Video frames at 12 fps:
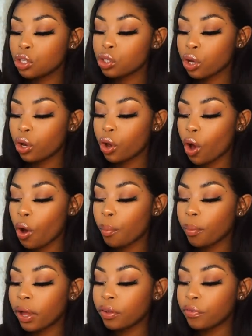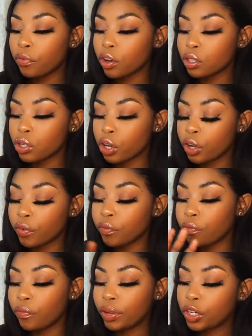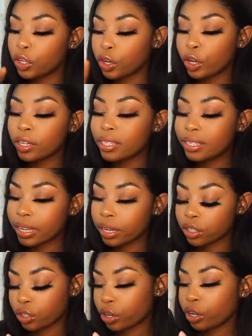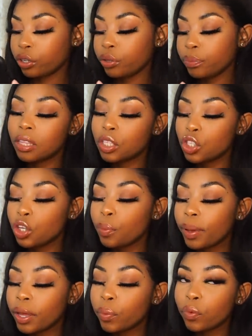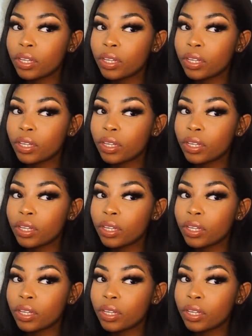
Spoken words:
So, on my photo and video section, the two main